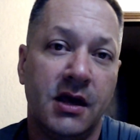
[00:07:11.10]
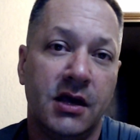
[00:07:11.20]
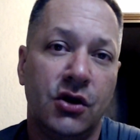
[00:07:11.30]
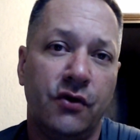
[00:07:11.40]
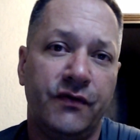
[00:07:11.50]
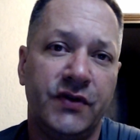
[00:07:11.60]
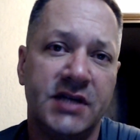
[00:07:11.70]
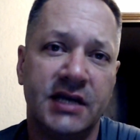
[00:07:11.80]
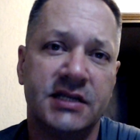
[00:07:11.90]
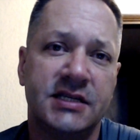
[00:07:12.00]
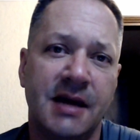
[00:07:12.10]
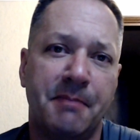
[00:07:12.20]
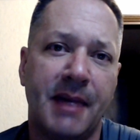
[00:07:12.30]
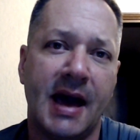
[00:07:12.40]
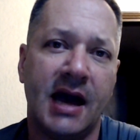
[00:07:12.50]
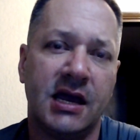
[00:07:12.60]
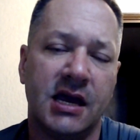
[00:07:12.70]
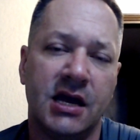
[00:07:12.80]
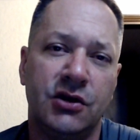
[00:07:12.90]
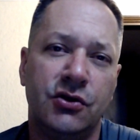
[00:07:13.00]
You know, if you take a step back
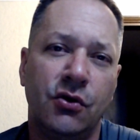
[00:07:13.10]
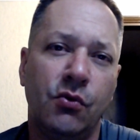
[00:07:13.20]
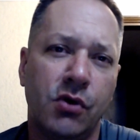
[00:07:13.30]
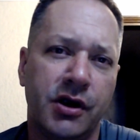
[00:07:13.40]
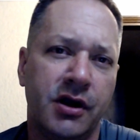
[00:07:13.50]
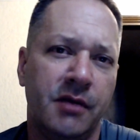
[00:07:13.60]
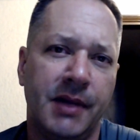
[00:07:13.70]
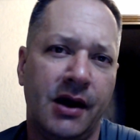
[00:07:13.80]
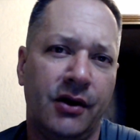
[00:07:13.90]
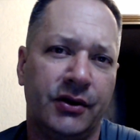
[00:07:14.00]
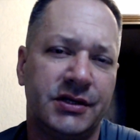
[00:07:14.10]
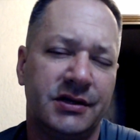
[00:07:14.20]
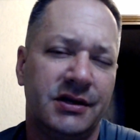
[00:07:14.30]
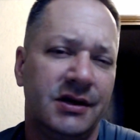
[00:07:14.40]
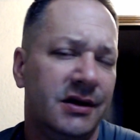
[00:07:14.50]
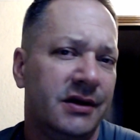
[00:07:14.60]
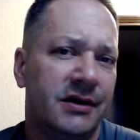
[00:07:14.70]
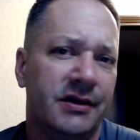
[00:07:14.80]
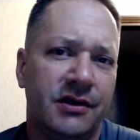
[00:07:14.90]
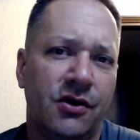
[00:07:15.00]
and don't worry about,
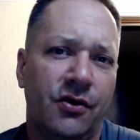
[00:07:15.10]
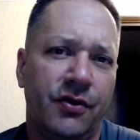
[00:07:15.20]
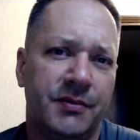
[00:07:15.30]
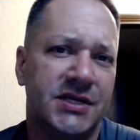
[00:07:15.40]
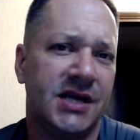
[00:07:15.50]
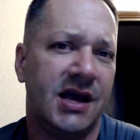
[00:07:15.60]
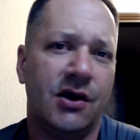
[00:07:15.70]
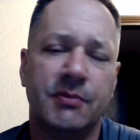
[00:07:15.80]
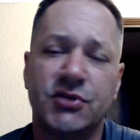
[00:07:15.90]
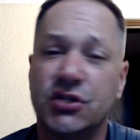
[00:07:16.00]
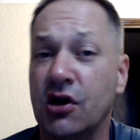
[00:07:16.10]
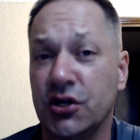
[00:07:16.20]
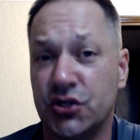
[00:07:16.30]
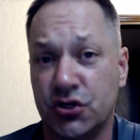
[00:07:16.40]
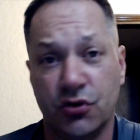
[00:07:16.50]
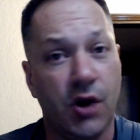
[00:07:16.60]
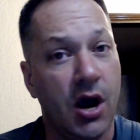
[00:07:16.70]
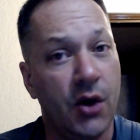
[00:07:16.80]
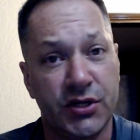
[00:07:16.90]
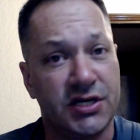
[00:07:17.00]
them saying, "I'm sorry, sir, we're
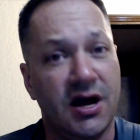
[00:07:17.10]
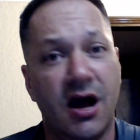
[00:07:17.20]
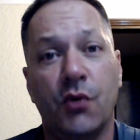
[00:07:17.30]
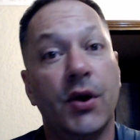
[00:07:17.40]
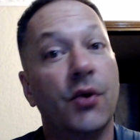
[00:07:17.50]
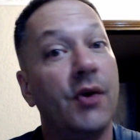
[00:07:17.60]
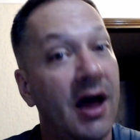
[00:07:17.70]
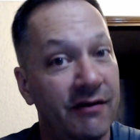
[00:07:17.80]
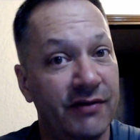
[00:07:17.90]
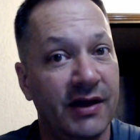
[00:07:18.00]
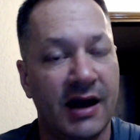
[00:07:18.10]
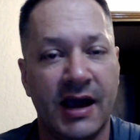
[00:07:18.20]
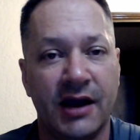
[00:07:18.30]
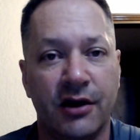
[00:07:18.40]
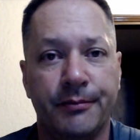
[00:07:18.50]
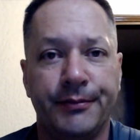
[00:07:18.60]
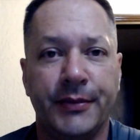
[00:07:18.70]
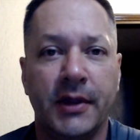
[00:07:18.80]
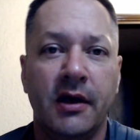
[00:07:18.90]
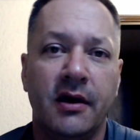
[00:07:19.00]
out of stock. We don't have that item."
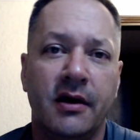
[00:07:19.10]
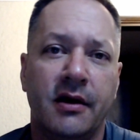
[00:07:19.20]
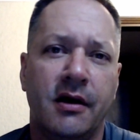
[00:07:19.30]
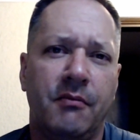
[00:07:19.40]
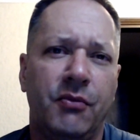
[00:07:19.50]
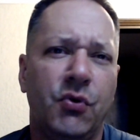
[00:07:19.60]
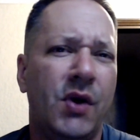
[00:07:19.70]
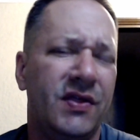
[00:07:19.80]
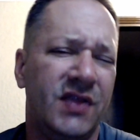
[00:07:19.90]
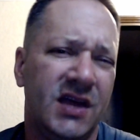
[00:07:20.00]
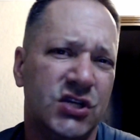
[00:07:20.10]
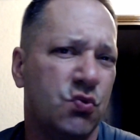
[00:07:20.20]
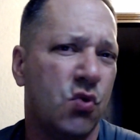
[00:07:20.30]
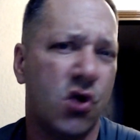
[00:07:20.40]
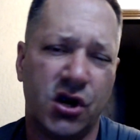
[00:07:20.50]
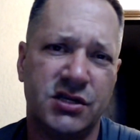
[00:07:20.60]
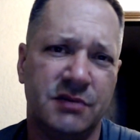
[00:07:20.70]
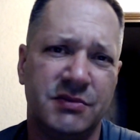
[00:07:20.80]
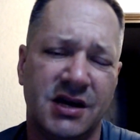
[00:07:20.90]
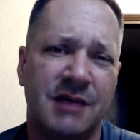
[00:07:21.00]
The way things work
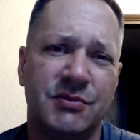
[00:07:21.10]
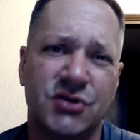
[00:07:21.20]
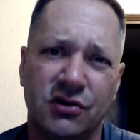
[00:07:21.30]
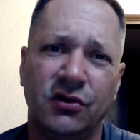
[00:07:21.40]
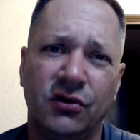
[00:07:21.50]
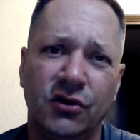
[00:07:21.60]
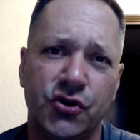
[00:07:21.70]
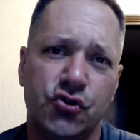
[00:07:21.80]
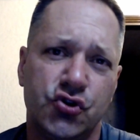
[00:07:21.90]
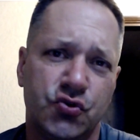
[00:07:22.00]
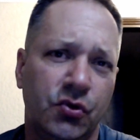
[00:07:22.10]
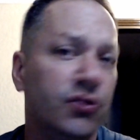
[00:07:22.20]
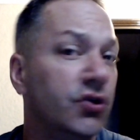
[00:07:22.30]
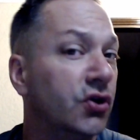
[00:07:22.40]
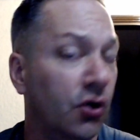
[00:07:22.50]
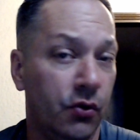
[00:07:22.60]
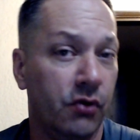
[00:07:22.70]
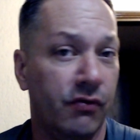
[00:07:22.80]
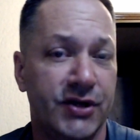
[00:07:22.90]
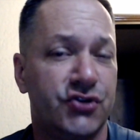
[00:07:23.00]
sometimes are a little unusual. You go to
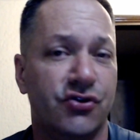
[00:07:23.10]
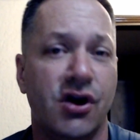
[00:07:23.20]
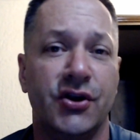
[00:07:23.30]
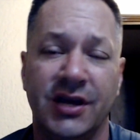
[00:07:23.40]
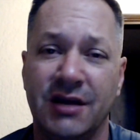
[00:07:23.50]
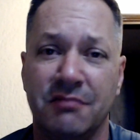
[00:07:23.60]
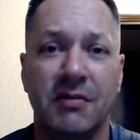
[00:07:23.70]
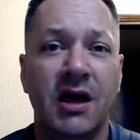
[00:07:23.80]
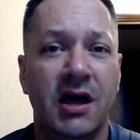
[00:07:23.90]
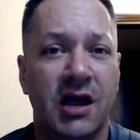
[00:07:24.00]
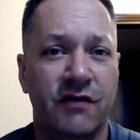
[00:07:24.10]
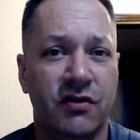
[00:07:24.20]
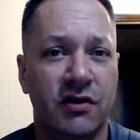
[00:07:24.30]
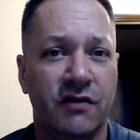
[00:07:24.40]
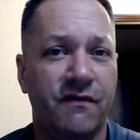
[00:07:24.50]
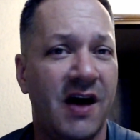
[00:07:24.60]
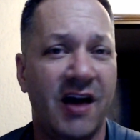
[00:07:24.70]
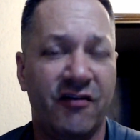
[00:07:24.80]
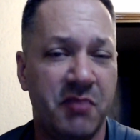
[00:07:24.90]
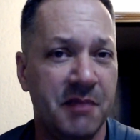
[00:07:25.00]
a restaurant, you get every
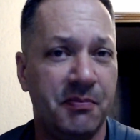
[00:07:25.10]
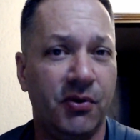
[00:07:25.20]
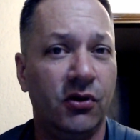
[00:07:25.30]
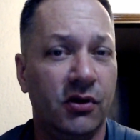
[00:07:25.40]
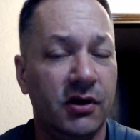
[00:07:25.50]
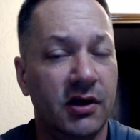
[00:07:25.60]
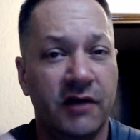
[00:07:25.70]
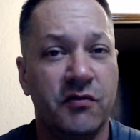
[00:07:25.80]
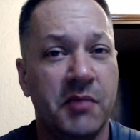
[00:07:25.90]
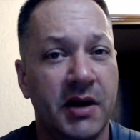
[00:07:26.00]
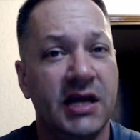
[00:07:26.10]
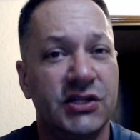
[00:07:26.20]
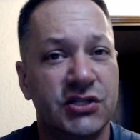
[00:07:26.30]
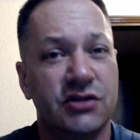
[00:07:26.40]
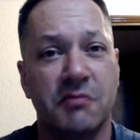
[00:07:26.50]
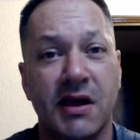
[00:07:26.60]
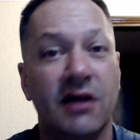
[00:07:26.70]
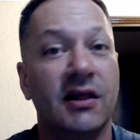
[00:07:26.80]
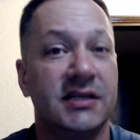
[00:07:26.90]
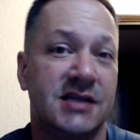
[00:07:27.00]
5 people, everybody gets their
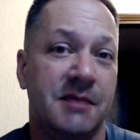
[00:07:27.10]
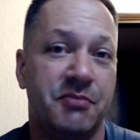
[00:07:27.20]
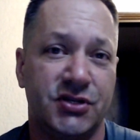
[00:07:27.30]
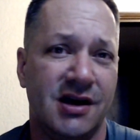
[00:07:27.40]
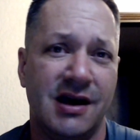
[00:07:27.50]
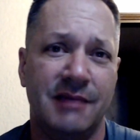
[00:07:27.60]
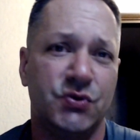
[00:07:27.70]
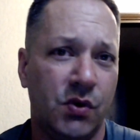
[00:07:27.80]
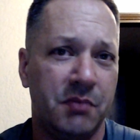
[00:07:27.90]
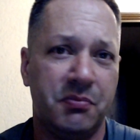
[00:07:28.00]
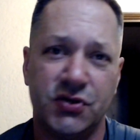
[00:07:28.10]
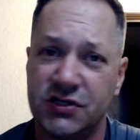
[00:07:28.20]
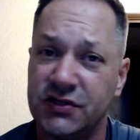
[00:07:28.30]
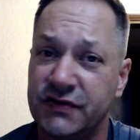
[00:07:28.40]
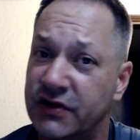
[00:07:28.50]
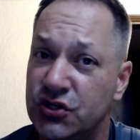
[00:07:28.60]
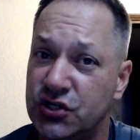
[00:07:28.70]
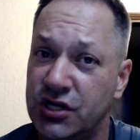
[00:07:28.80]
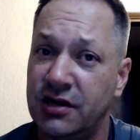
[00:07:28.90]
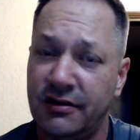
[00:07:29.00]
meal at separate times. One person's
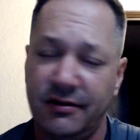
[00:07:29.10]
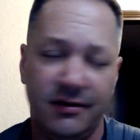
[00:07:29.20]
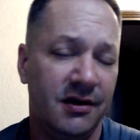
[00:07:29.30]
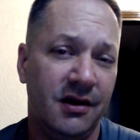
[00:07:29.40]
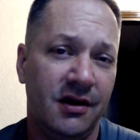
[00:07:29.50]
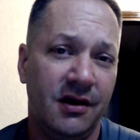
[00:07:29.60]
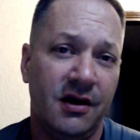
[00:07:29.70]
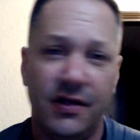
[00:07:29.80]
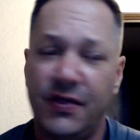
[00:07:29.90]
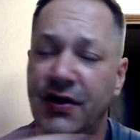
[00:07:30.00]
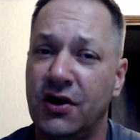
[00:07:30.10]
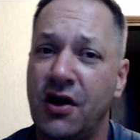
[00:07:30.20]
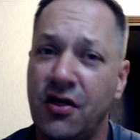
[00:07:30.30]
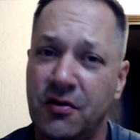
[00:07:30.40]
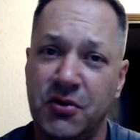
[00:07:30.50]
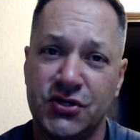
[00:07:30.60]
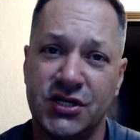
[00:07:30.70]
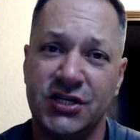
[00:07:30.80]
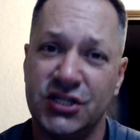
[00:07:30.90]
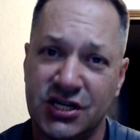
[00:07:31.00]
finished eating, then another
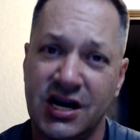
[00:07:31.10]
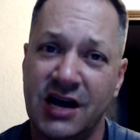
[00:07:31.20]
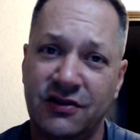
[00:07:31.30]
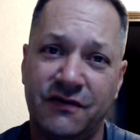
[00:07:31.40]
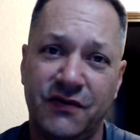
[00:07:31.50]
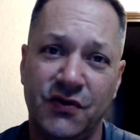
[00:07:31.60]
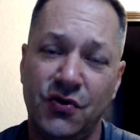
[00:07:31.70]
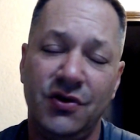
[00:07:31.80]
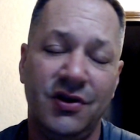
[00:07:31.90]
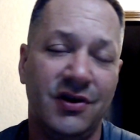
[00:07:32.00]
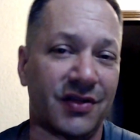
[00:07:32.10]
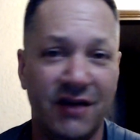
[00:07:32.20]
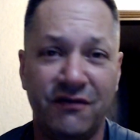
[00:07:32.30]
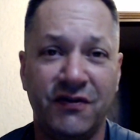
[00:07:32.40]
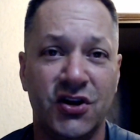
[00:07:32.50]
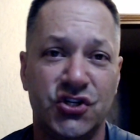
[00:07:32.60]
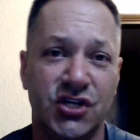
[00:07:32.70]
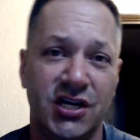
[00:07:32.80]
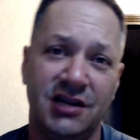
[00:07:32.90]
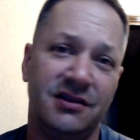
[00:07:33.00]
person just got their food and they finished
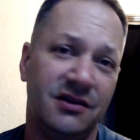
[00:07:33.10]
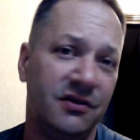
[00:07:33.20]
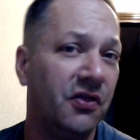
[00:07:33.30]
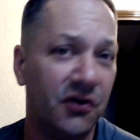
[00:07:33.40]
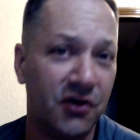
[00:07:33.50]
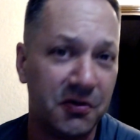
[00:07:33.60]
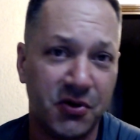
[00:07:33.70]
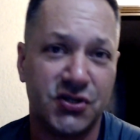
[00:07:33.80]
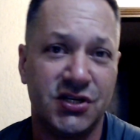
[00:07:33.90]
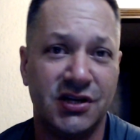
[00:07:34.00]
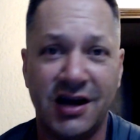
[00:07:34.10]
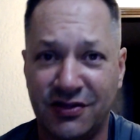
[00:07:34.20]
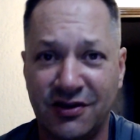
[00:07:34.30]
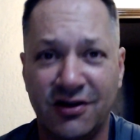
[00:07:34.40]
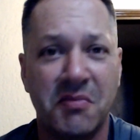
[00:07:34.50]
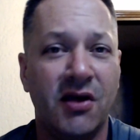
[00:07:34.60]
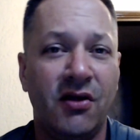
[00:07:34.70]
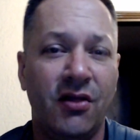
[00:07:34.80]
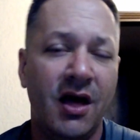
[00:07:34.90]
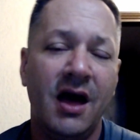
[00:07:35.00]
eating, then the third person got their
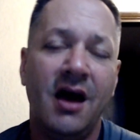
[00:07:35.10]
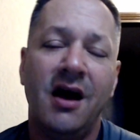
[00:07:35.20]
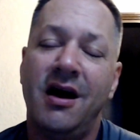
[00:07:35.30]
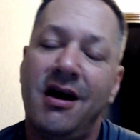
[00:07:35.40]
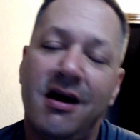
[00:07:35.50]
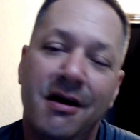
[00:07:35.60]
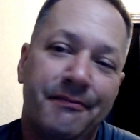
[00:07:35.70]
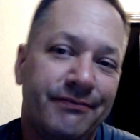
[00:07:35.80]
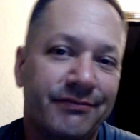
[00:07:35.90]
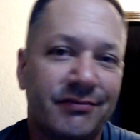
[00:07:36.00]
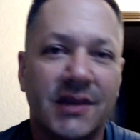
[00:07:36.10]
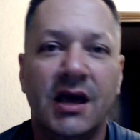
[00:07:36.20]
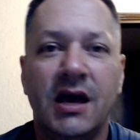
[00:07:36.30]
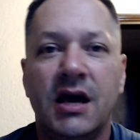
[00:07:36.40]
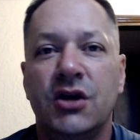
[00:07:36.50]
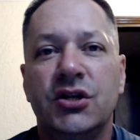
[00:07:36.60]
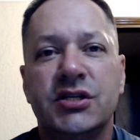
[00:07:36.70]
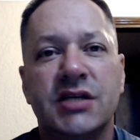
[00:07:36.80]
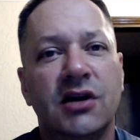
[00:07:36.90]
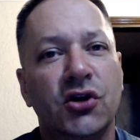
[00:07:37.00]
meal. You
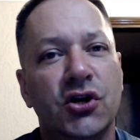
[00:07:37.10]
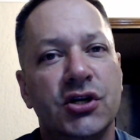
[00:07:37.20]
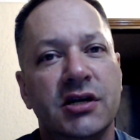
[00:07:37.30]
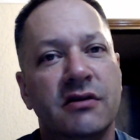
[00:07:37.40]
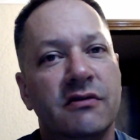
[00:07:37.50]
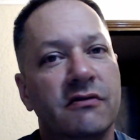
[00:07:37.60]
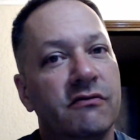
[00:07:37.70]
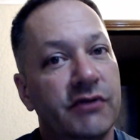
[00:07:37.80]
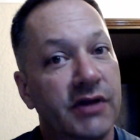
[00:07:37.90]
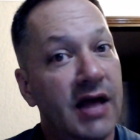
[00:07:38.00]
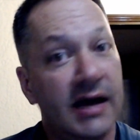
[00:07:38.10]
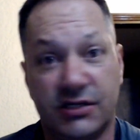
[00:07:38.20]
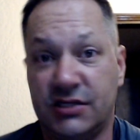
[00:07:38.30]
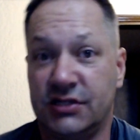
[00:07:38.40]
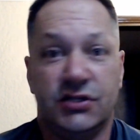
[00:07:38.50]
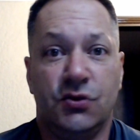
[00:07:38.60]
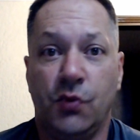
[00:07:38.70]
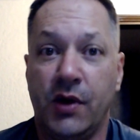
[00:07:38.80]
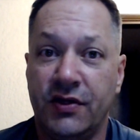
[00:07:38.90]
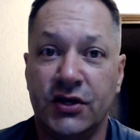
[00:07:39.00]
just got to learn to relax. This is the
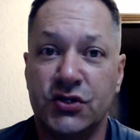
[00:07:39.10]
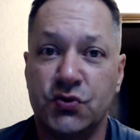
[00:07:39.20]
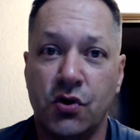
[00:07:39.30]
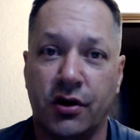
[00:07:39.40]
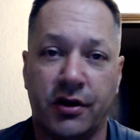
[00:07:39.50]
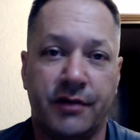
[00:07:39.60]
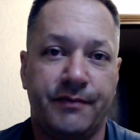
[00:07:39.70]
way things work.